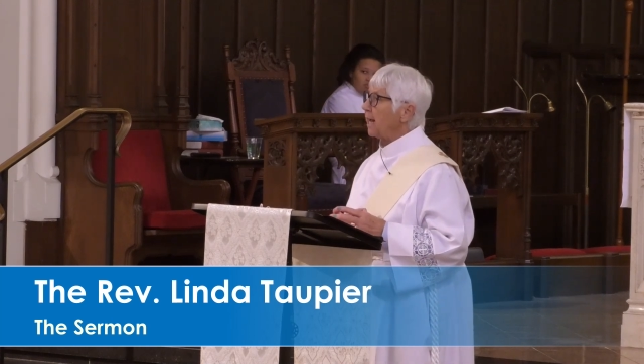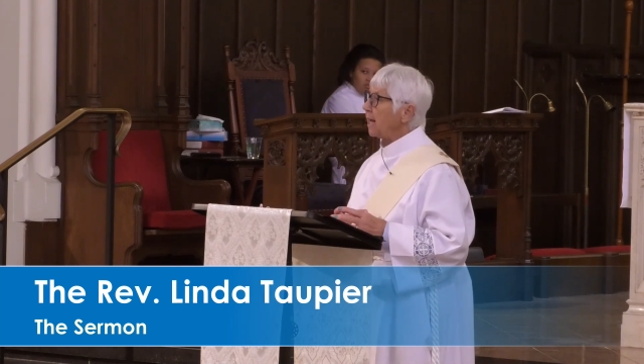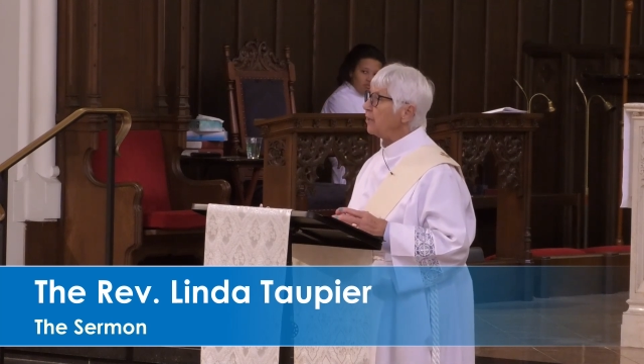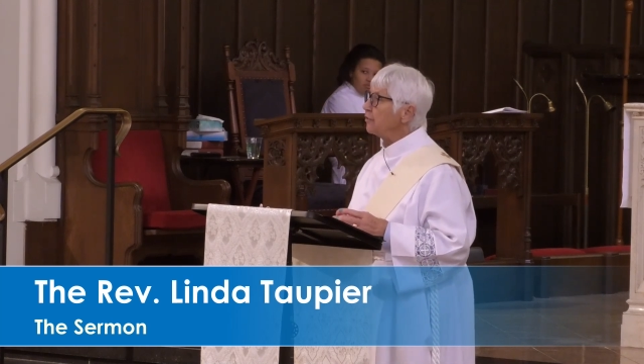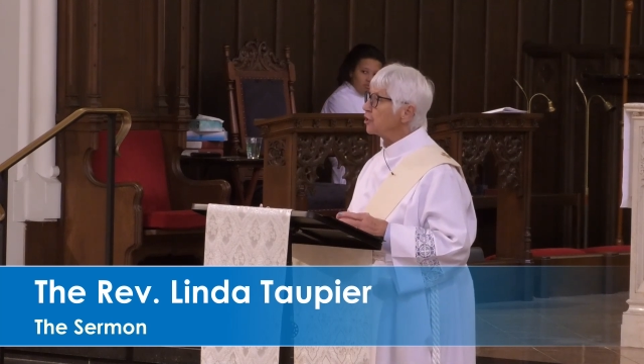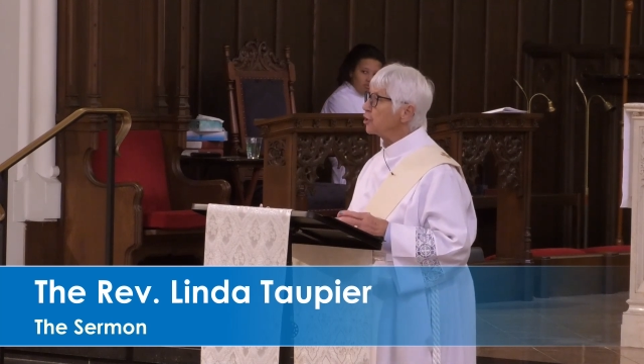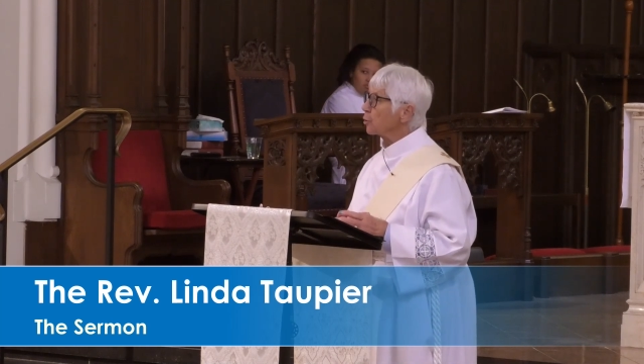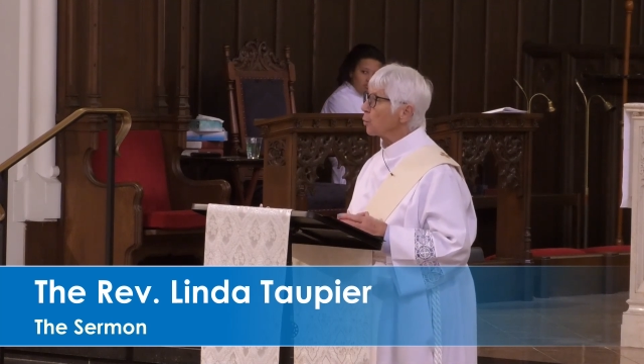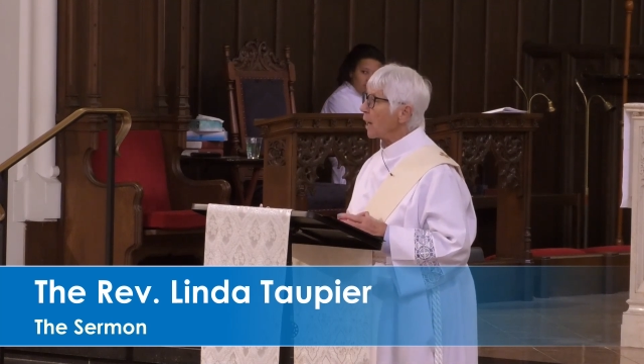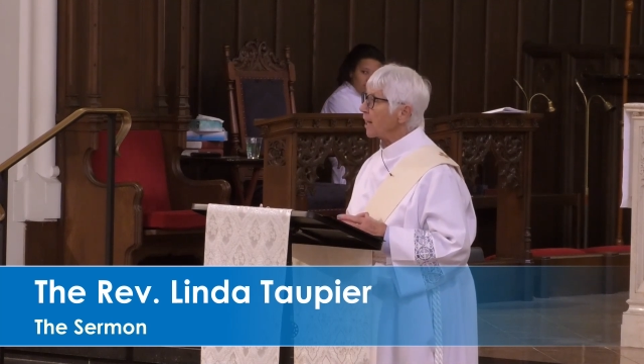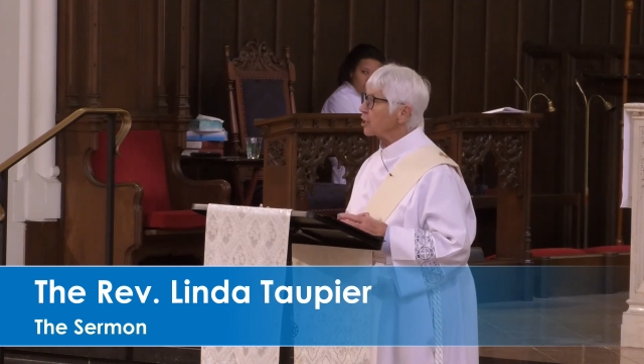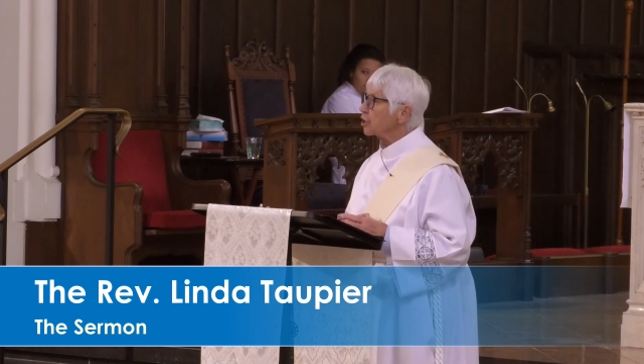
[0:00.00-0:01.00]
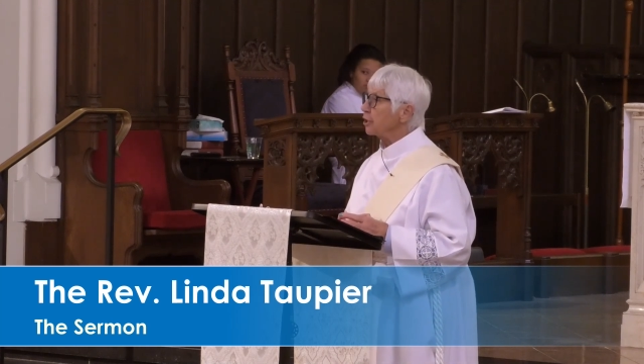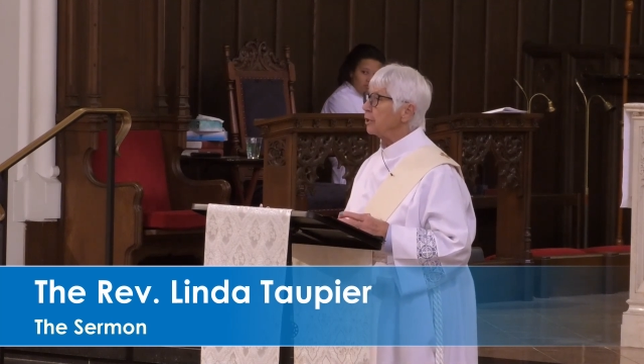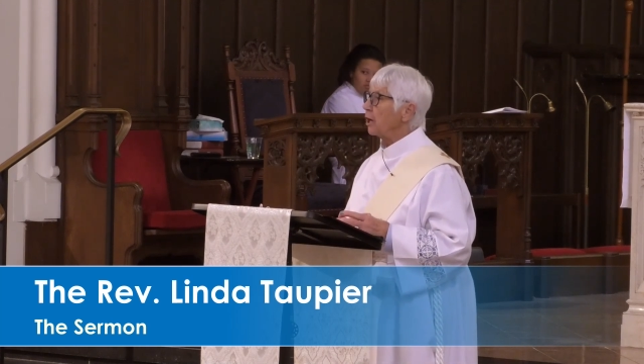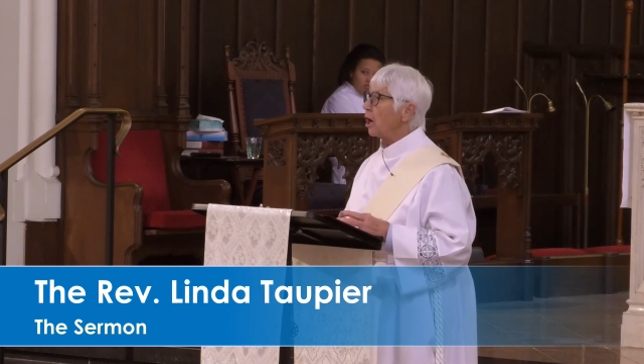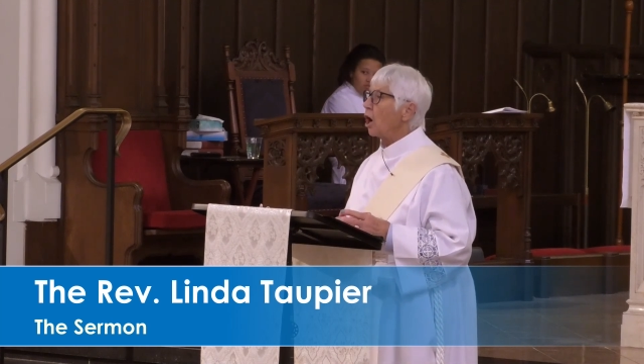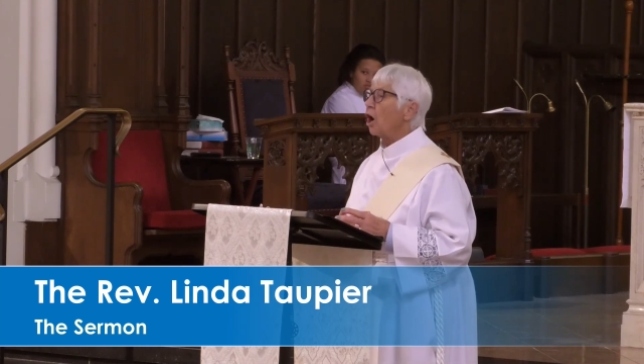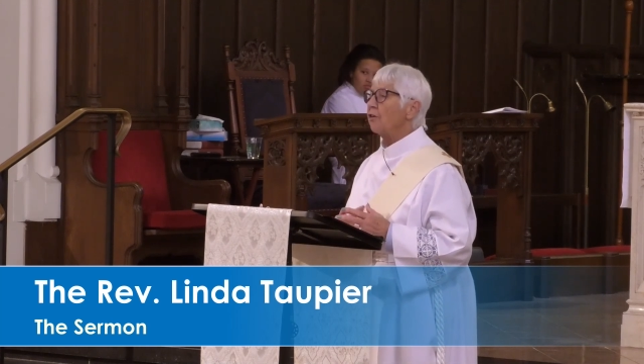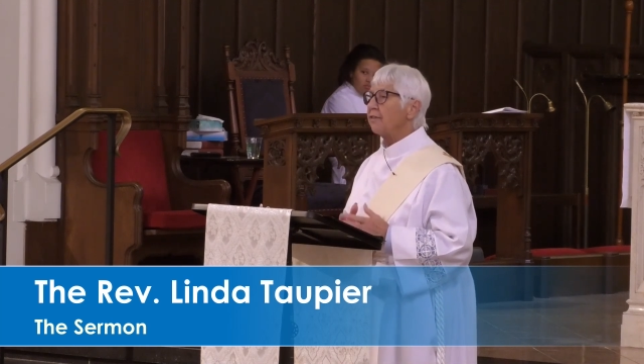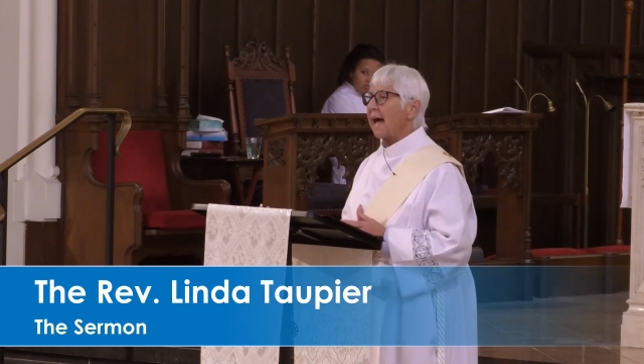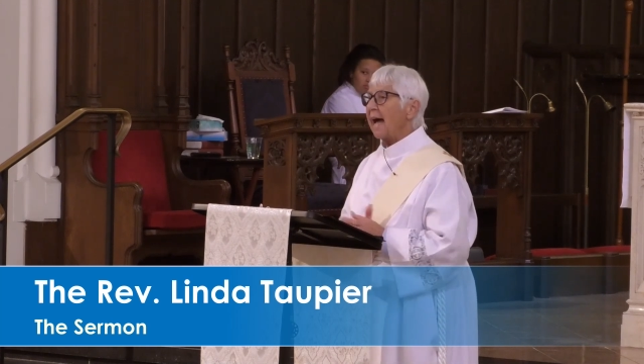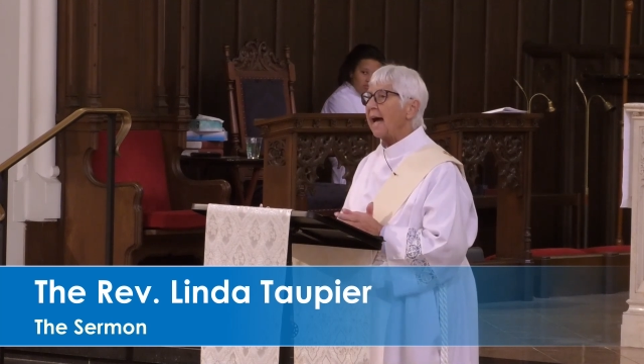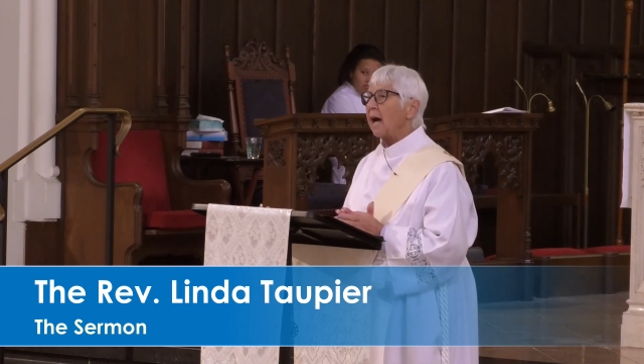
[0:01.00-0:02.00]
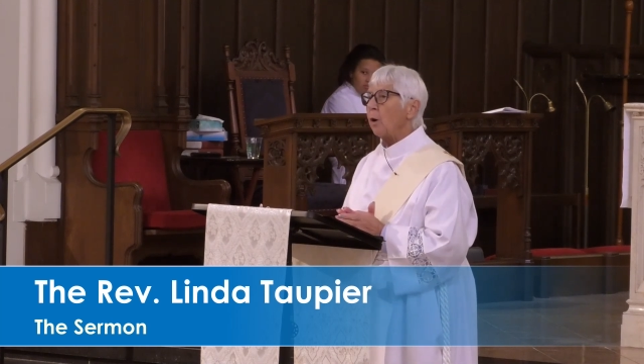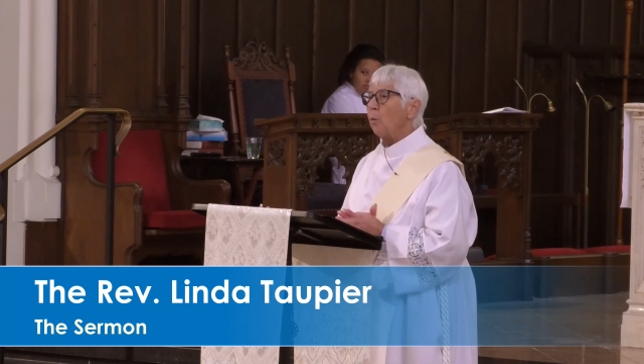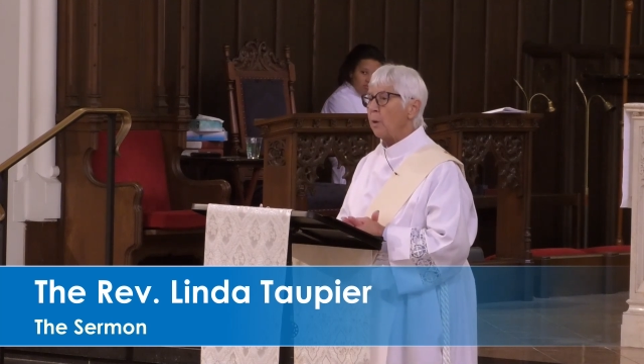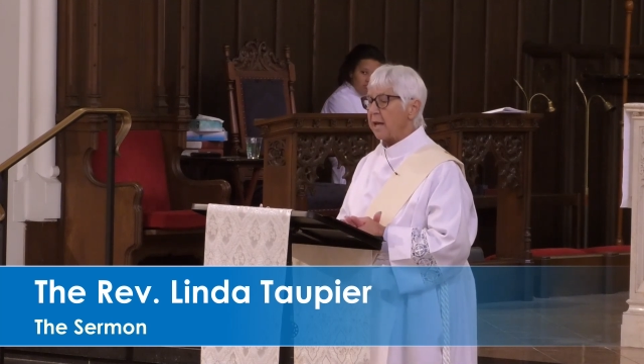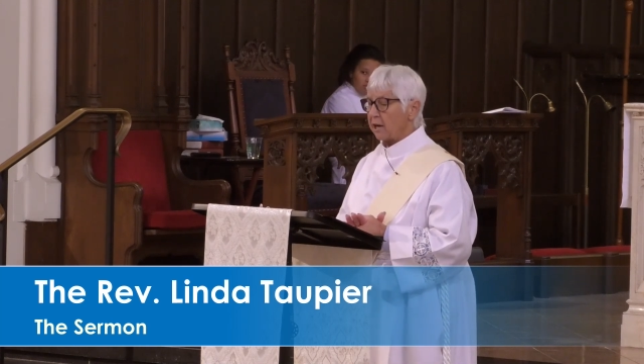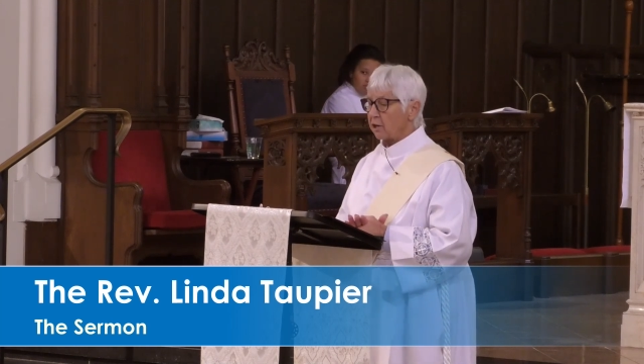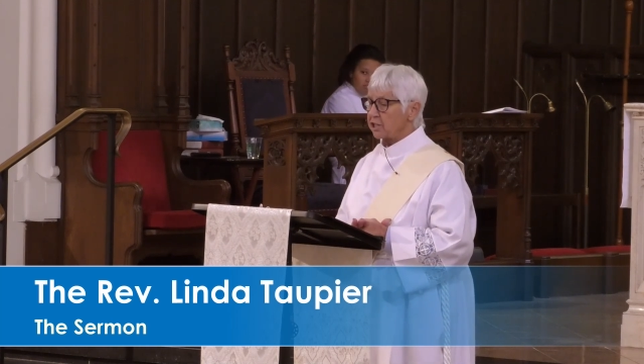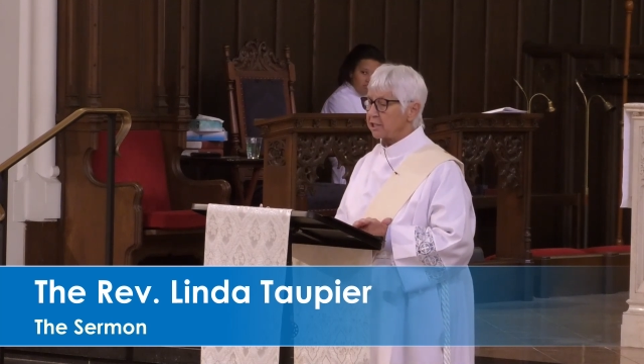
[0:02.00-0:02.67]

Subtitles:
in the direction of how we are to